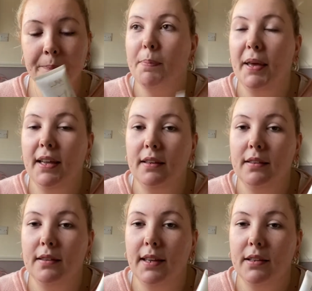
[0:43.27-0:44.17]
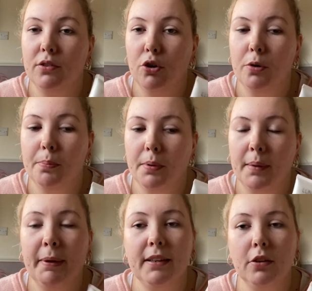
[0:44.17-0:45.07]
I picked this
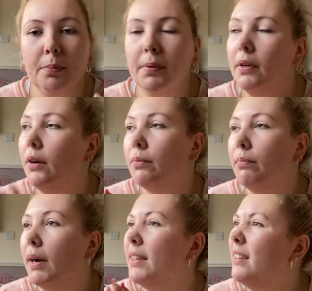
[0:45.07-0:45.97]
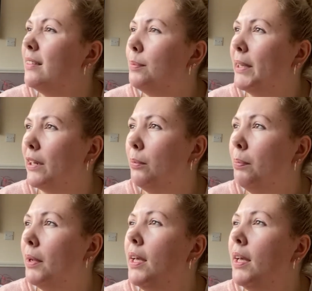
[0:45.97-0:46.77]
up. No, I didn't pick it up.